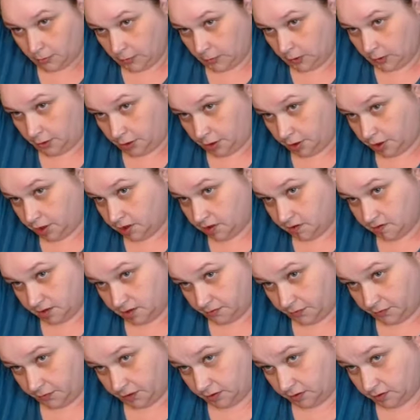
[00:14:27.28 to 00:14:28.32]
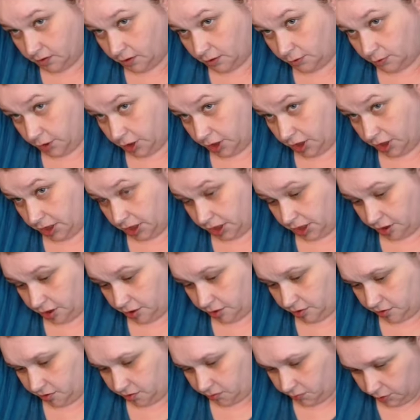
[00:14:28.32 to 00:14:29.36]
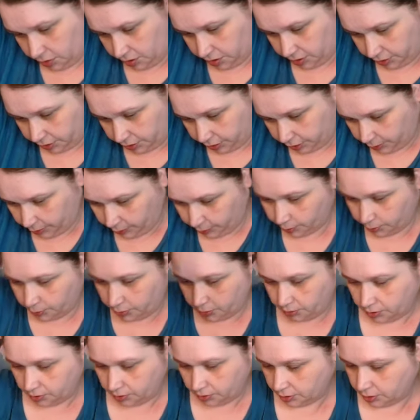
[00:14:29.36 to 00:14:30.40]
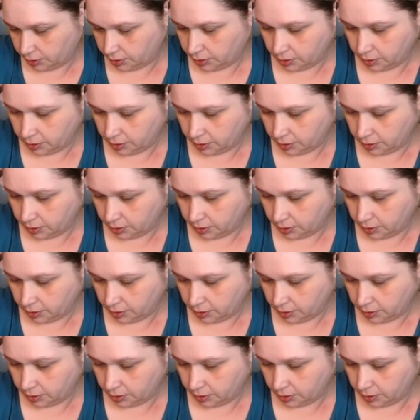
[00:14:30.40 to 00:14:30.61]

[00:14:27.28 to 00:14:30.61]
All right, something's going on here. This one's loose.